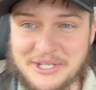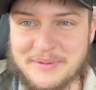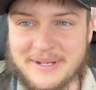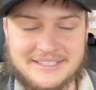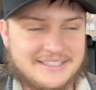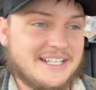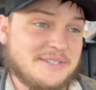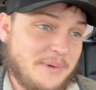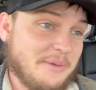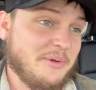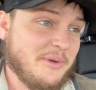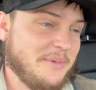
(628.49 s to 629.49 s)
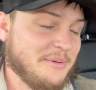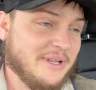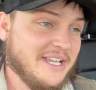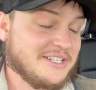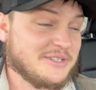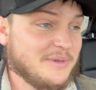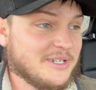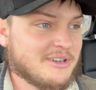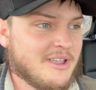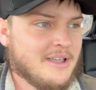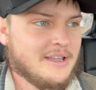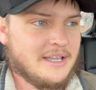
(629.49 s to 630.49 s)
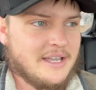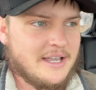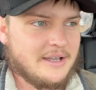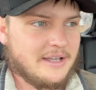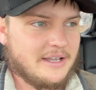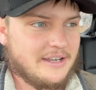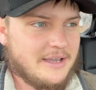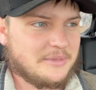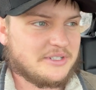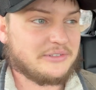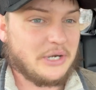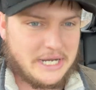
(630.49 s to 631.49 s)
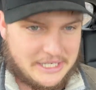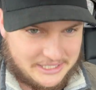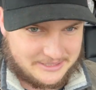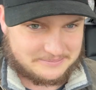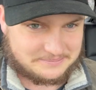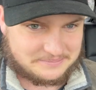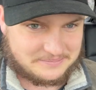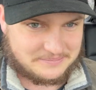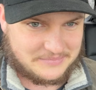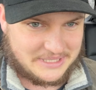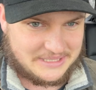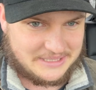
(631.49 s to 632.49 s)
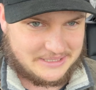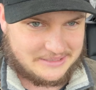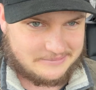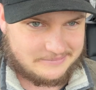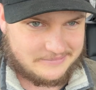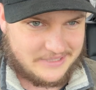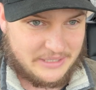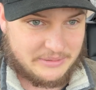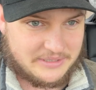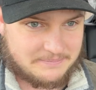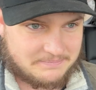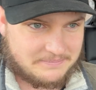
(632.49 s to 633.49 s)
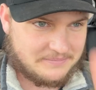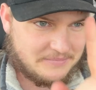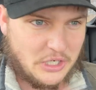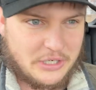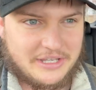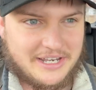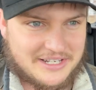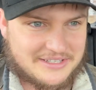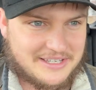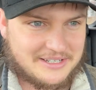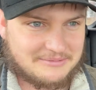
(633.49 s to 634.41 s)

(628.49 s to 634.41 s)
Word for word: about it, that's probably why people like it so much. Uh, not much variety, but uh, anyways, on to the next thing.